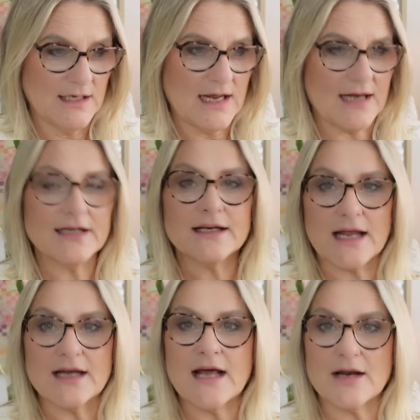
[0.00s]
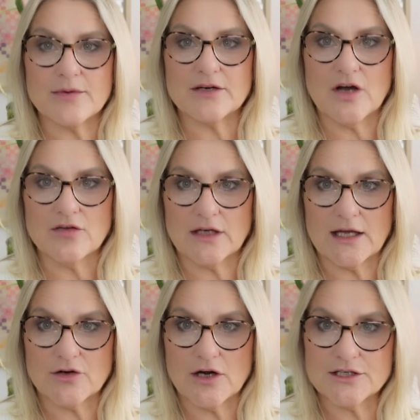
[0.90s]
And it again had a bit of overlay
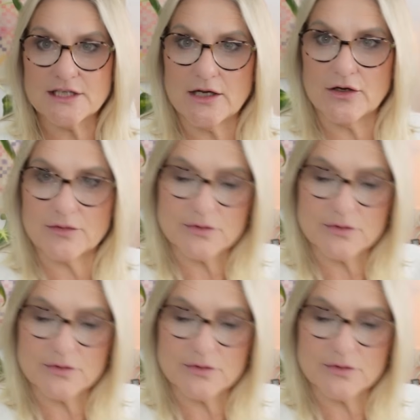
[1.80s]
crochet on it.